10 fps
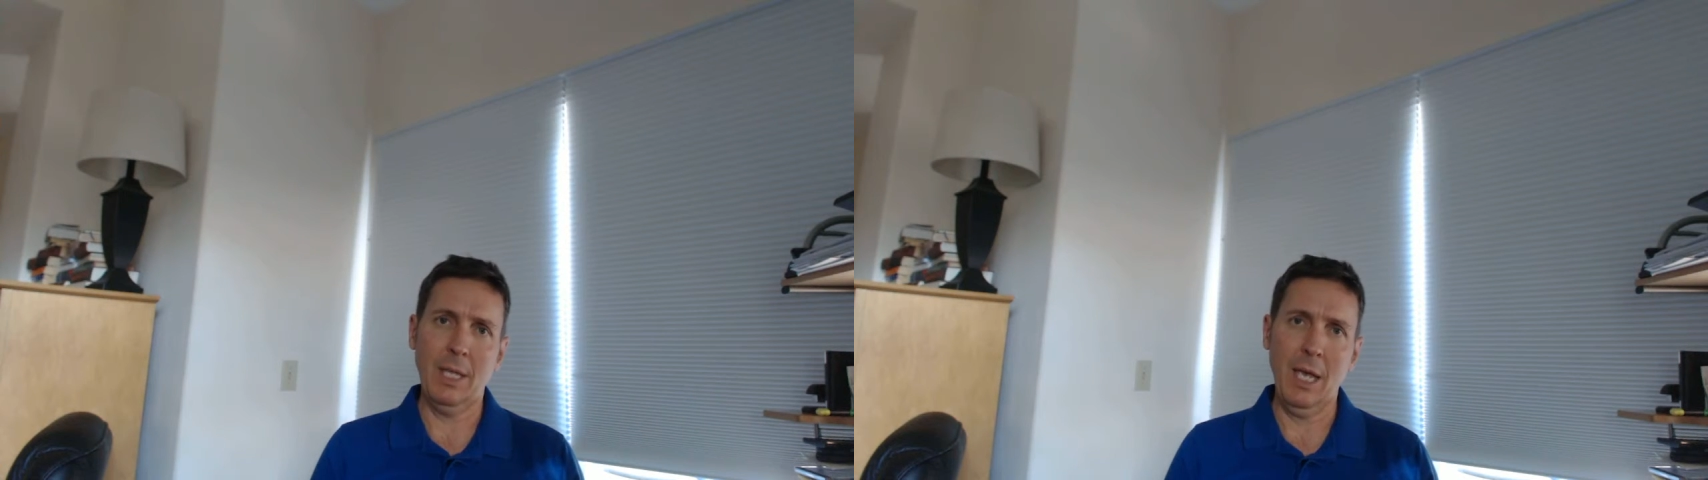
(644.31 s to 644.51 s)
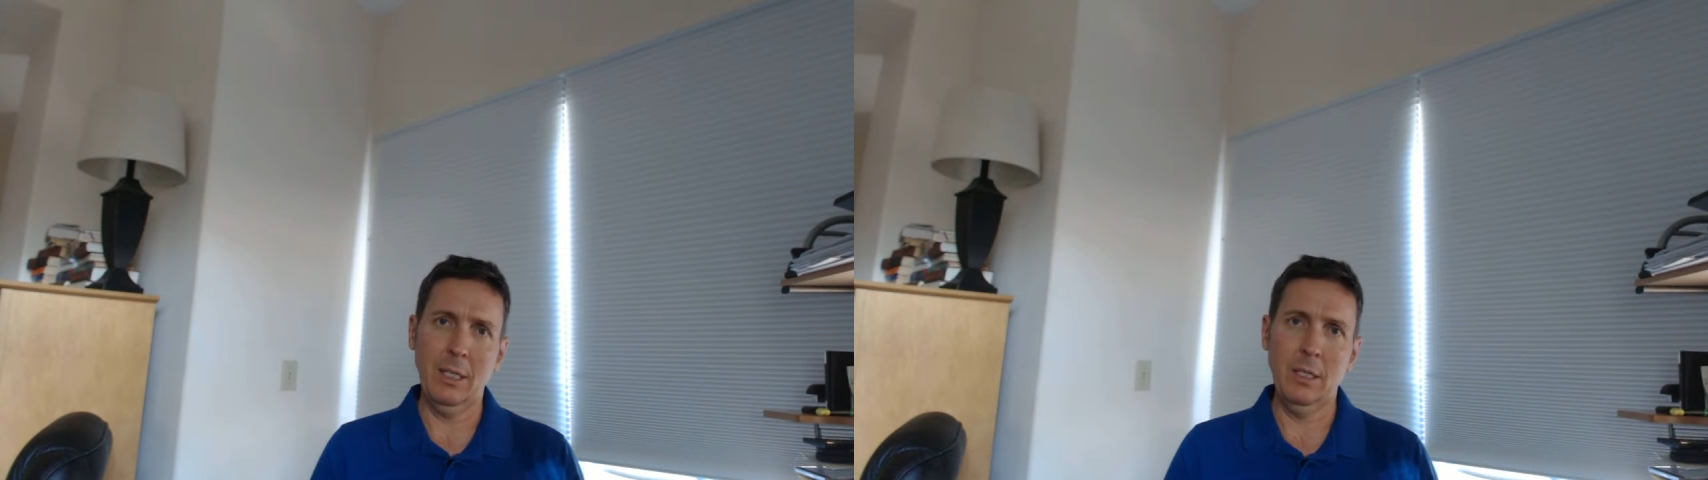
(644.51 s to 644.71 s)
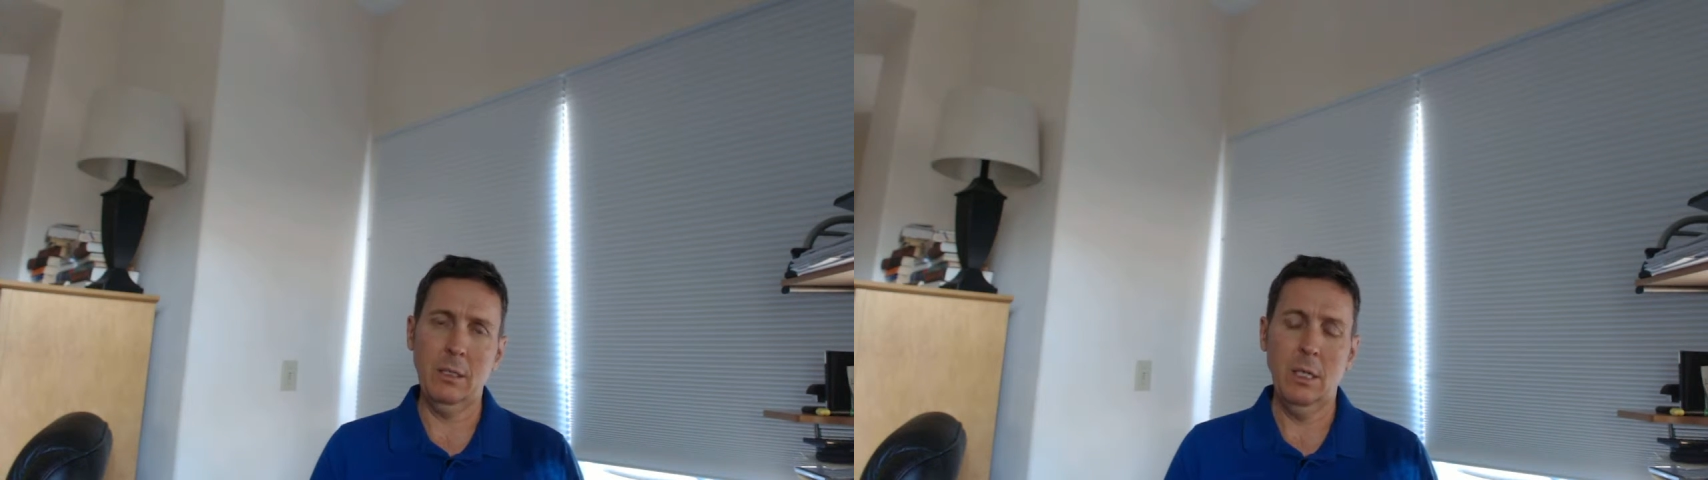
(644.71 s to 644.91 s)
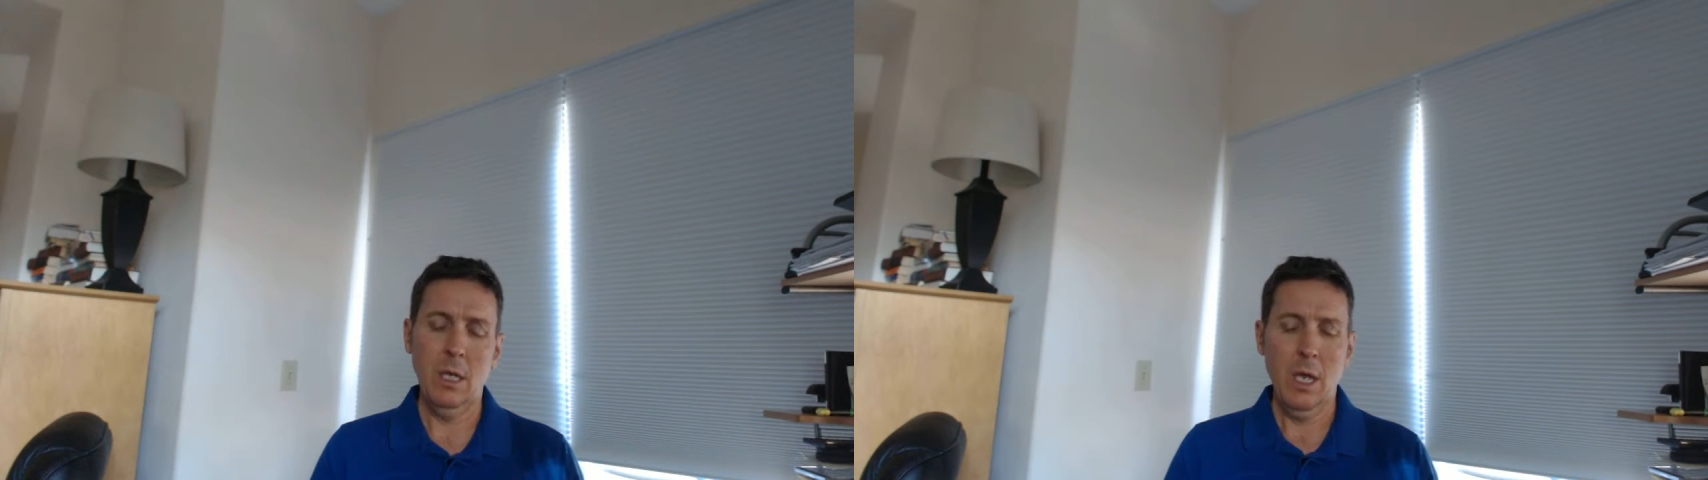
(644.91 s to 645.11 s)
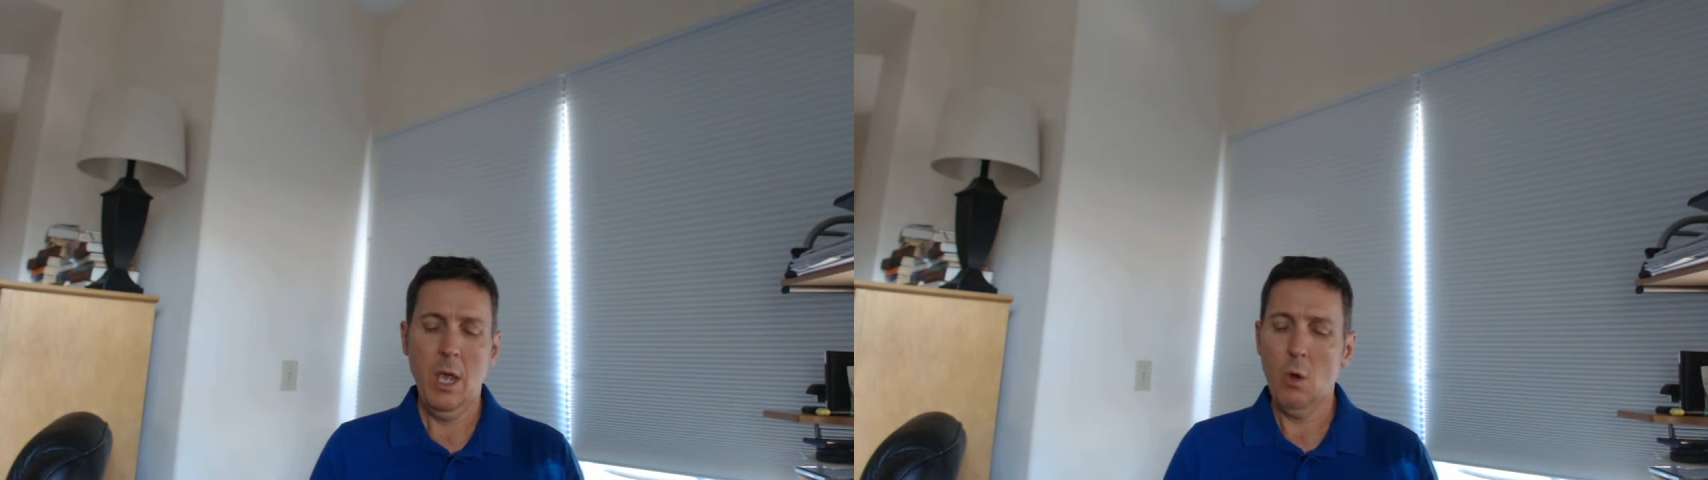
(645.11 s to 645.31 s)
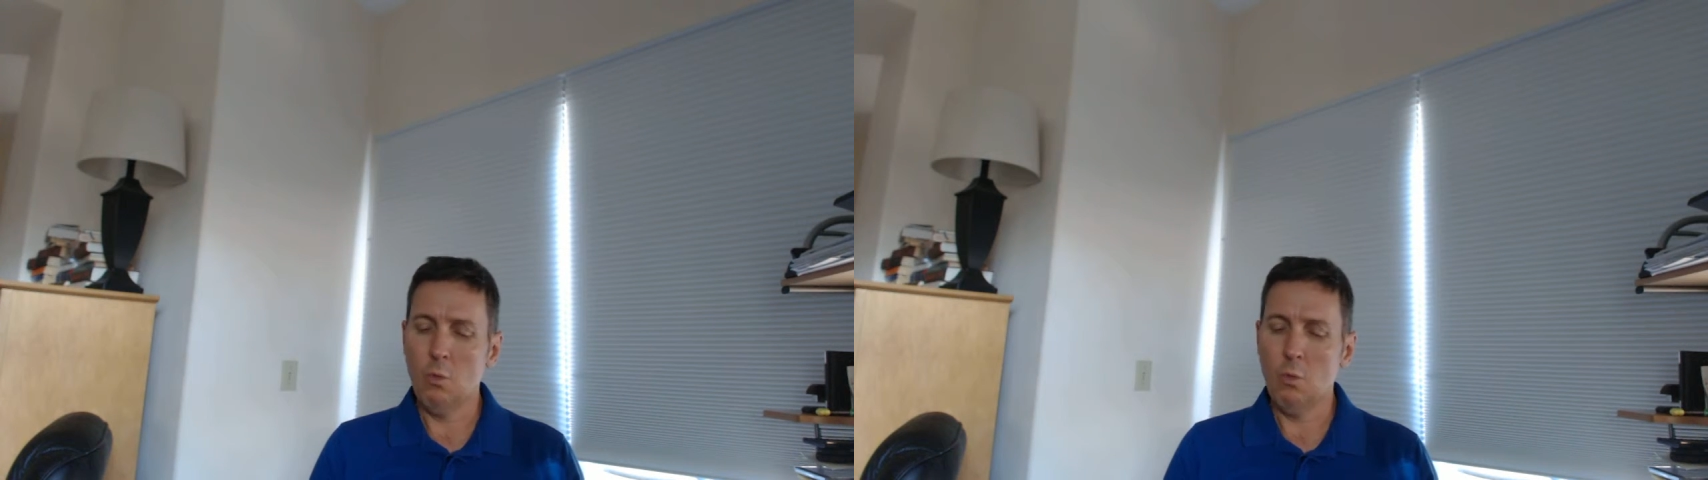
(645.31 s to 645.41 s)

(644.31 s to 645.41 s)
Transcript: and sometimes a